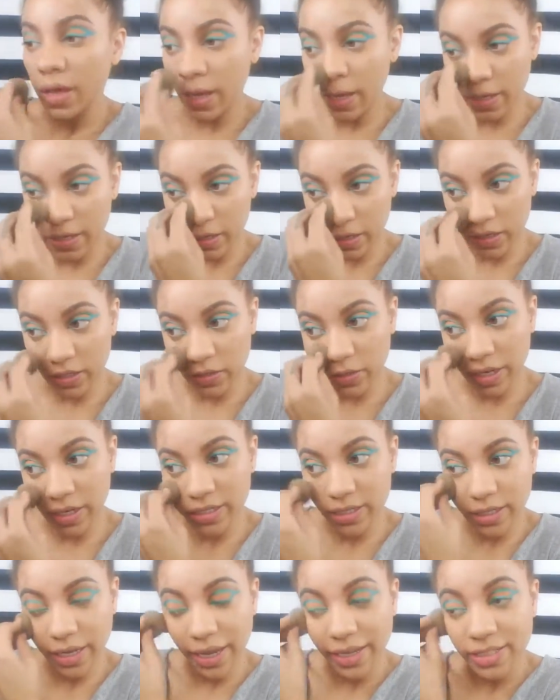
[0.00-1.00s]
And it also
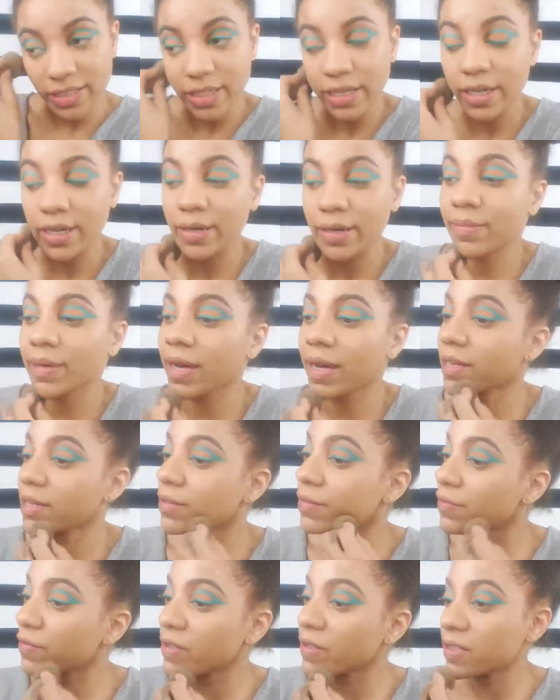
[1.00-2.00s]
has a nice
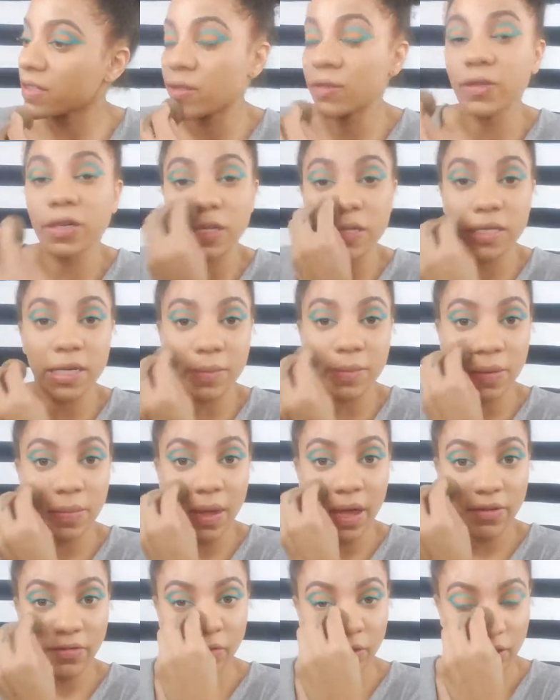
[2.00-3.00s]
kind of silky
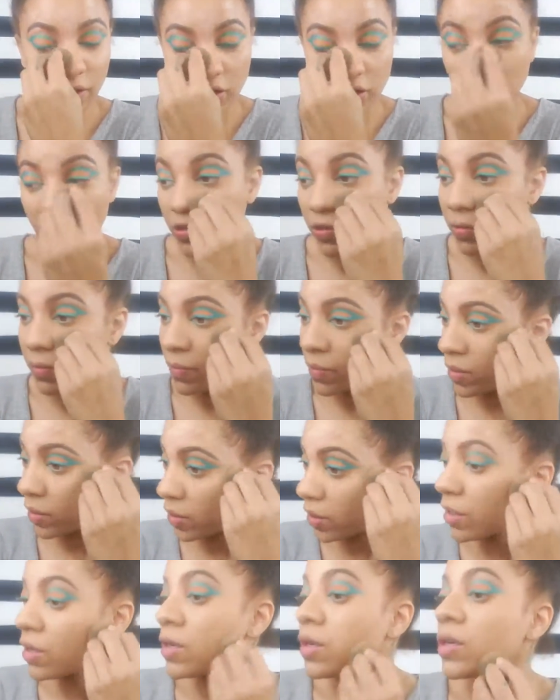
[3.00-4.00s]
demi-matte finish.
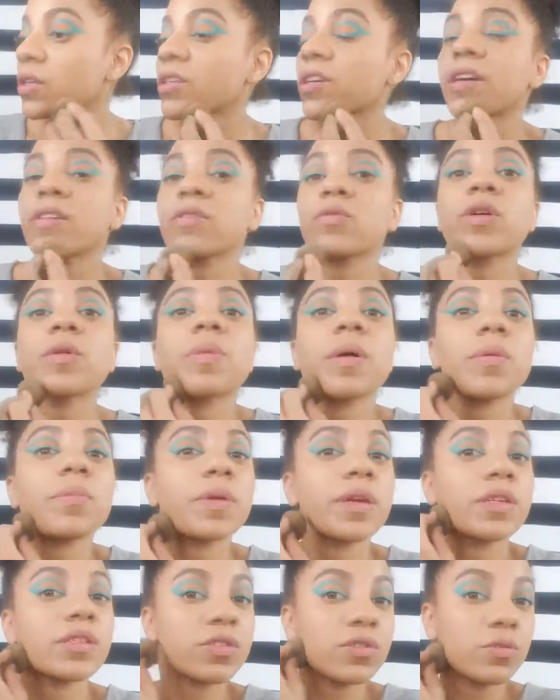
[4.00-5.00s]
You don't have to worry
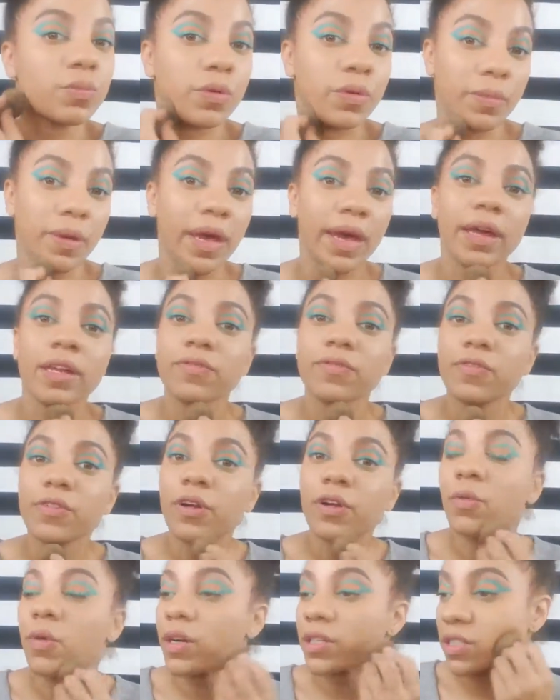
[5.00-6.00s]
about being super matte if you
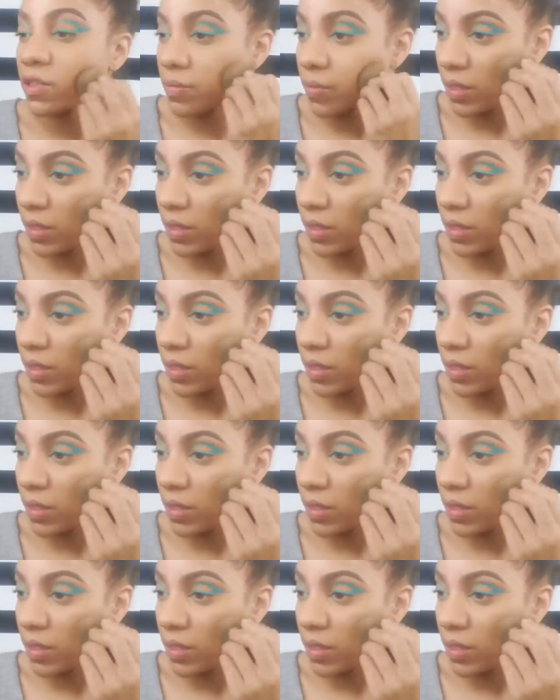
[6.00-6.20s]
don't want to